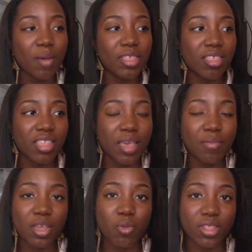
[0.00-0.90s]
It's the same
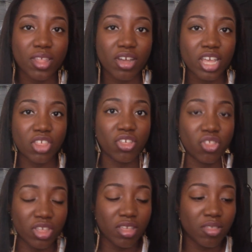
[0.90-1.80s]
thing with our
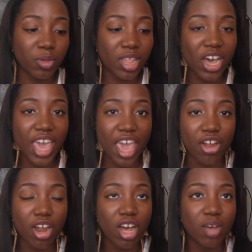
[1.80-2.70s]
HHGs, with our
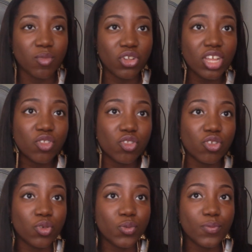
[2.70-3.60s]
hair. You need
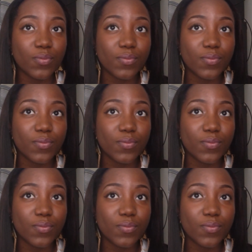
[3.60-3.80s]
to...